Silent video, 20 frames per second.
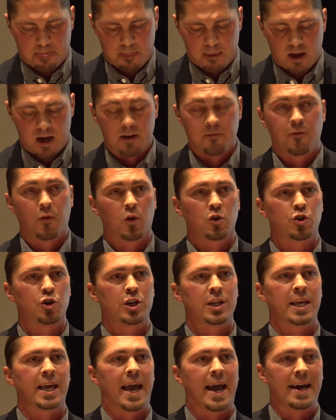
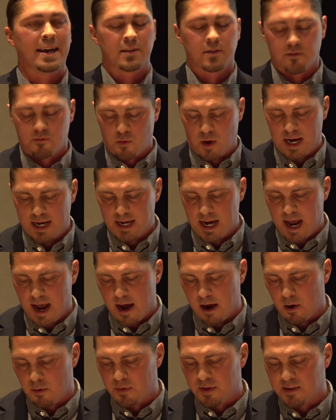Unfortunately, as of right
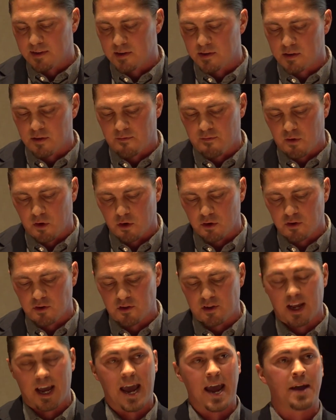now, this is the first
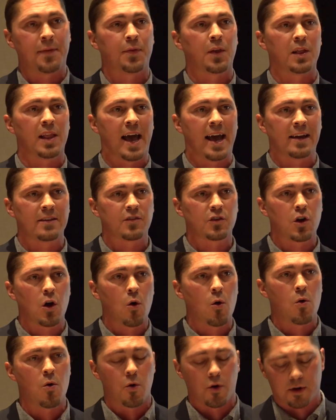and the last
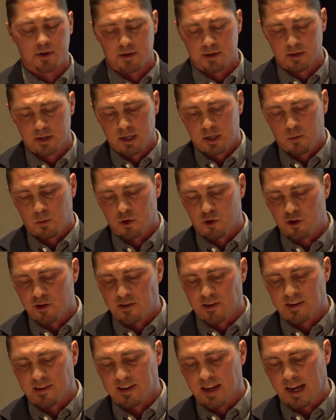cohort, which is
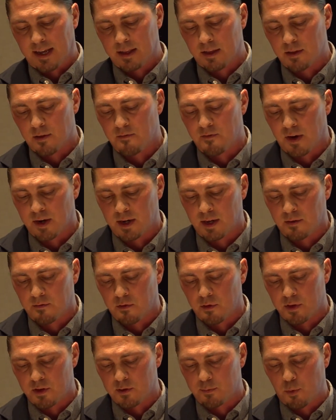to say that the funding
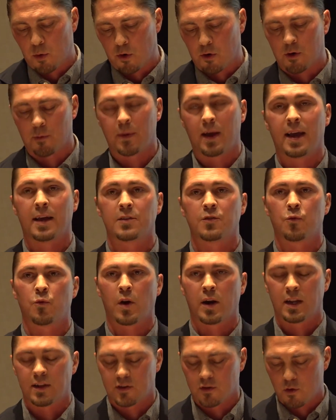for this program has
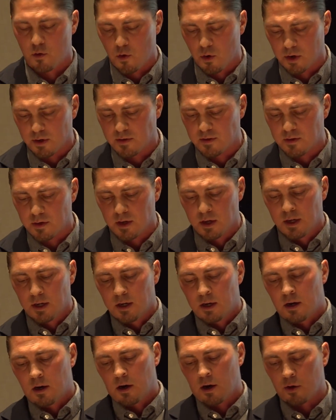run its course,
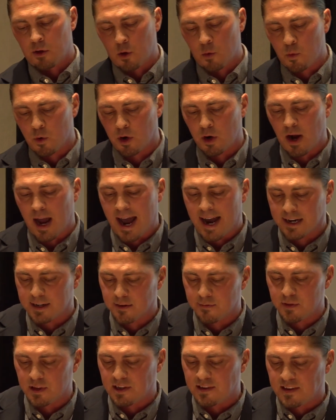although we're
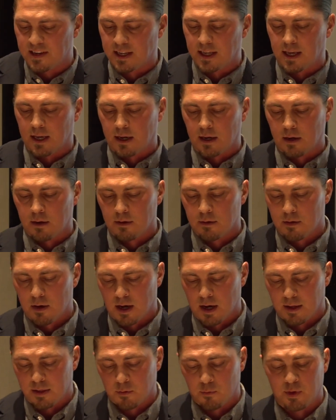actively seeking
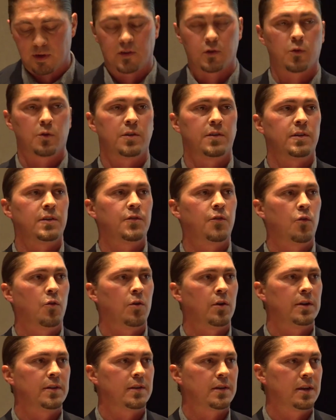the resources
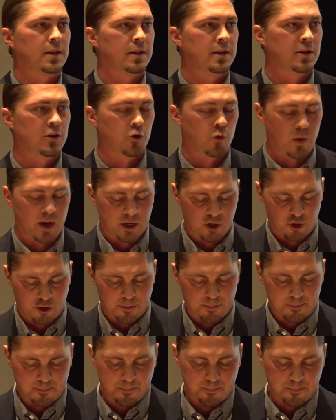for its continuation.